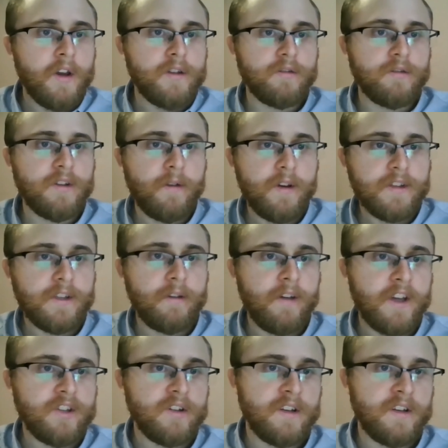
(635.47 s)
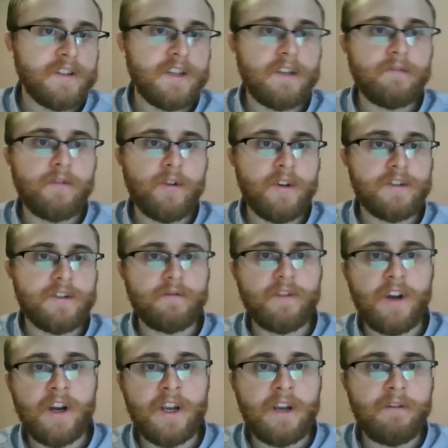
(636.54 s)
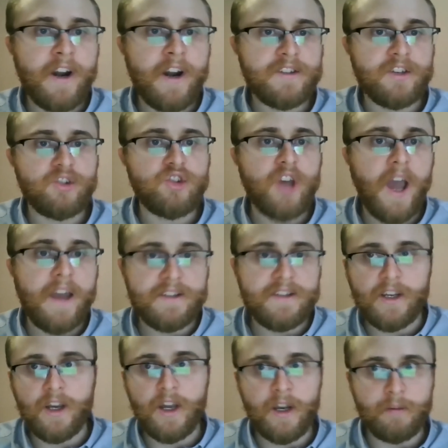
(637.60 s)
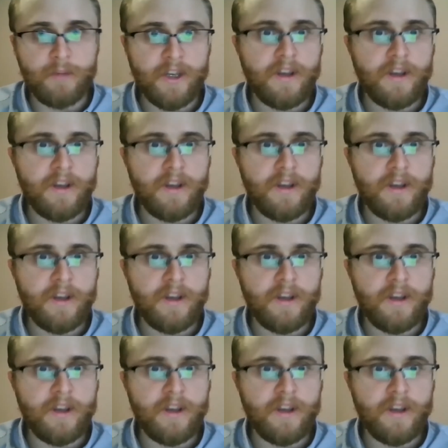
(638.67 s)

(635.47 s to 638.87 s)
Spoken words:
So the first question is influence of coronavirus in Chinese economy